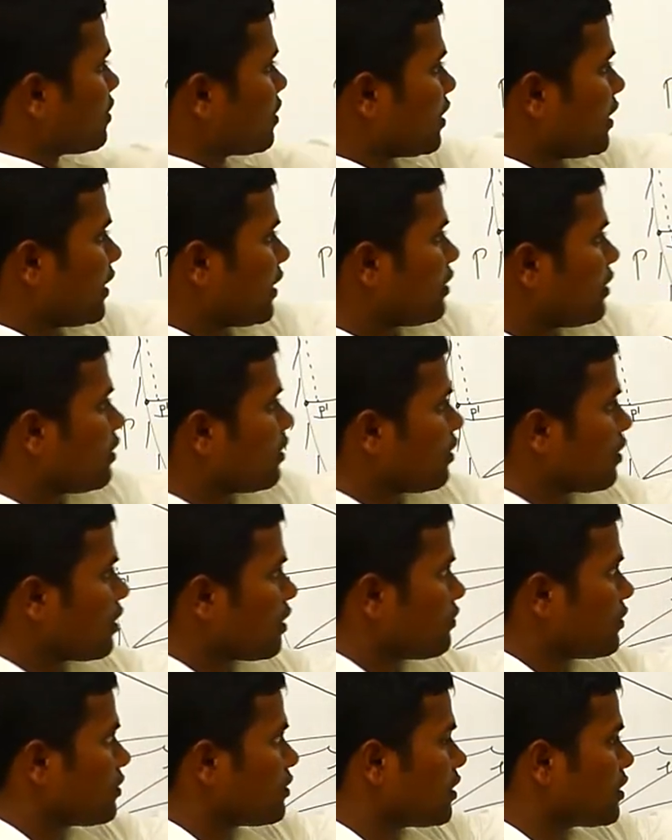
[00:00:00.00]
clear all
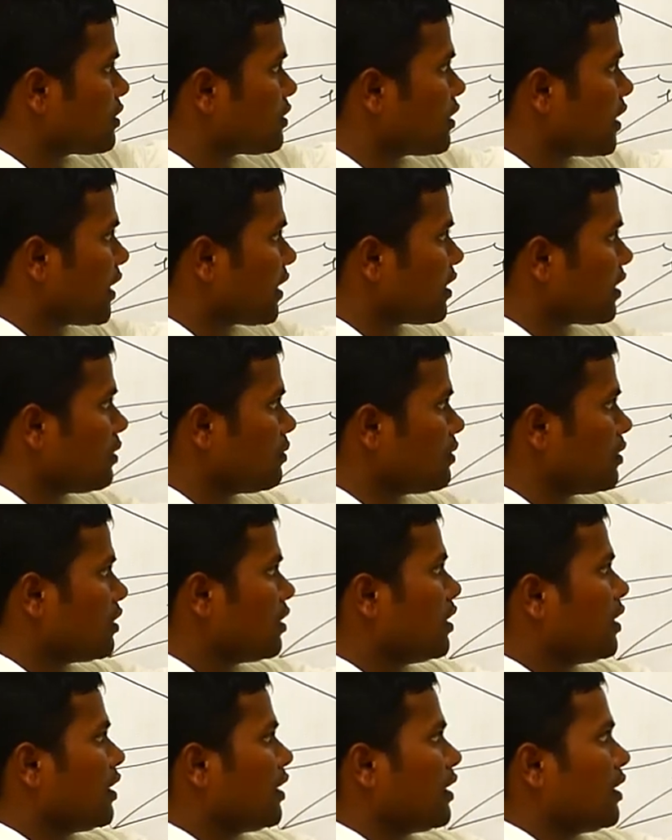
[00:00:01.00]
of you this diagram?
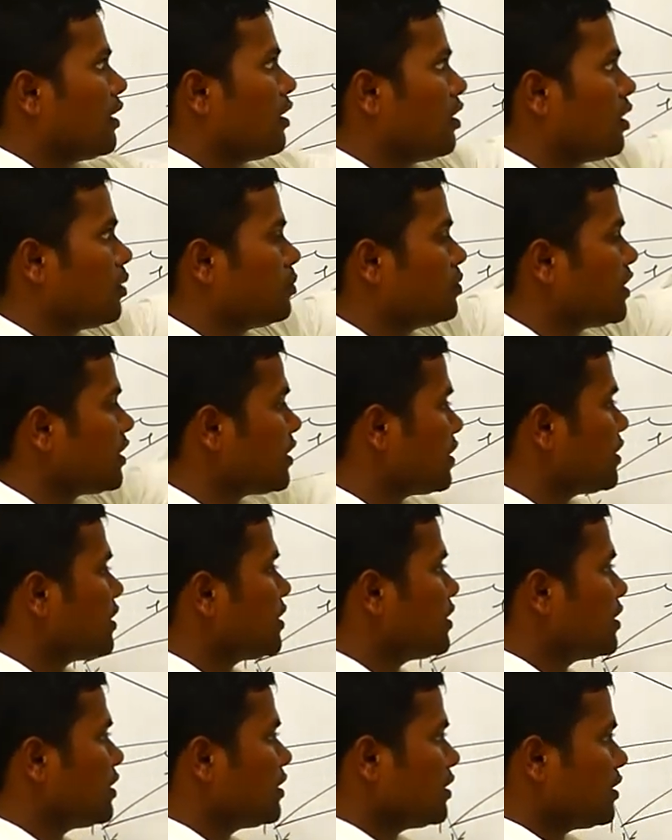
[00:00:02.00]
Object,
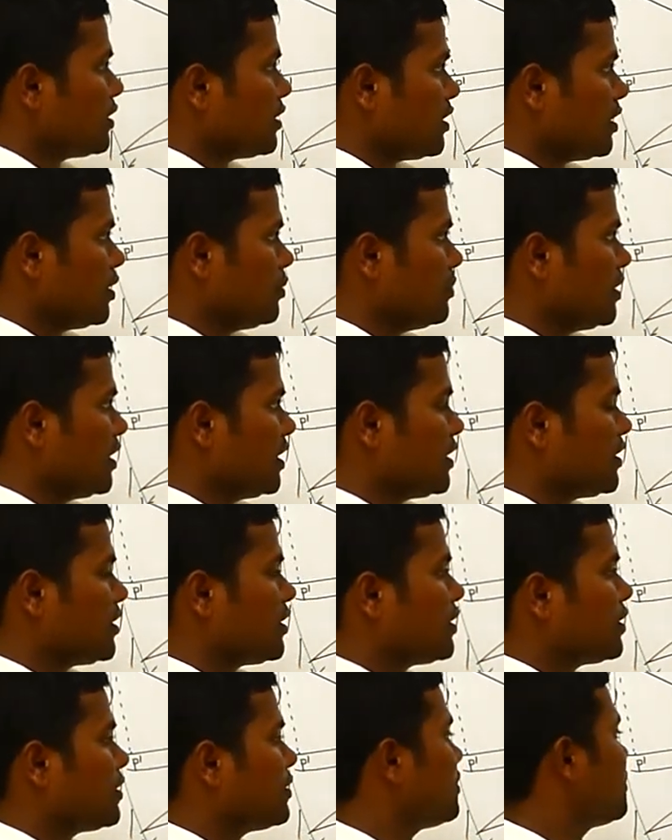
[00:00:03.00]

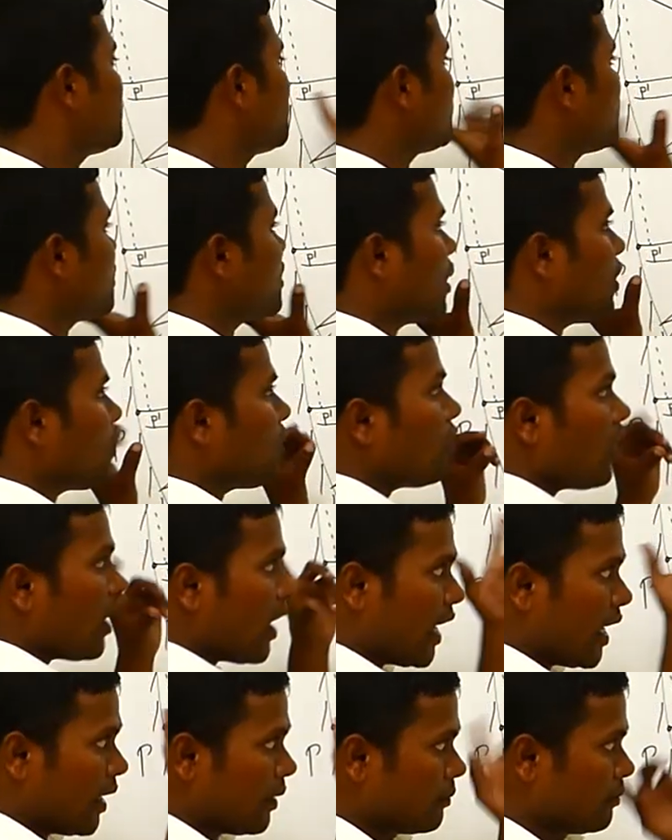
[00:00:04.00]
image. Now
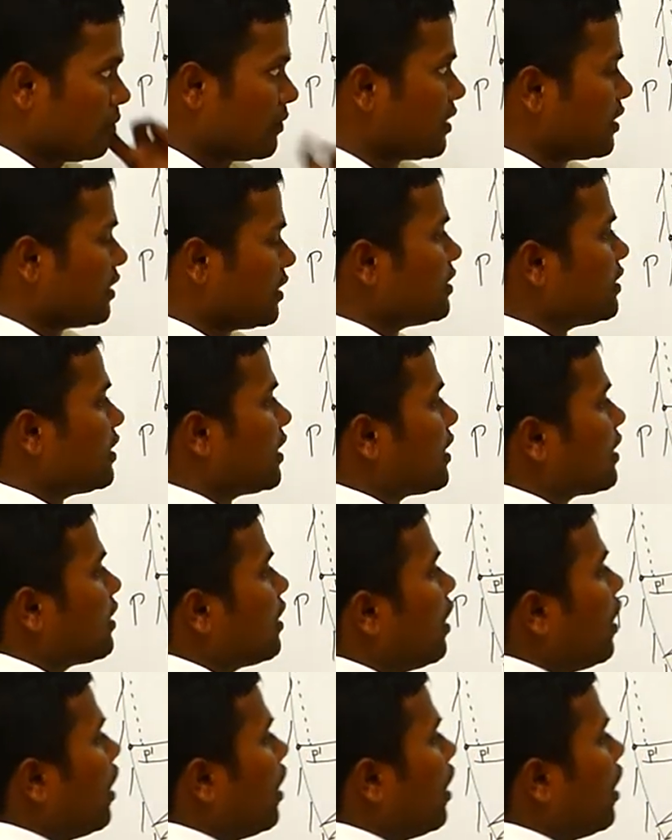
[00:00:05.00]
I am here.